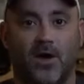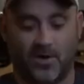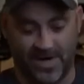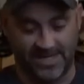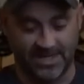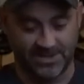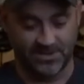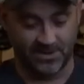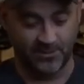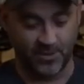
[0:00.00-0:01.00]
All right,
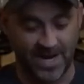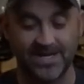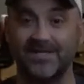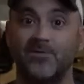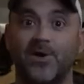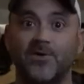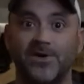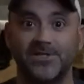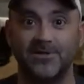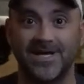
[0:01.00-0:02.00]
so the brand that we are
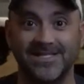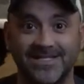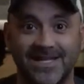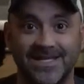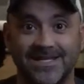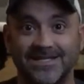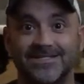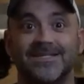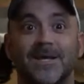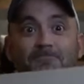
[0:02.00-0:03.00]
going to look at today is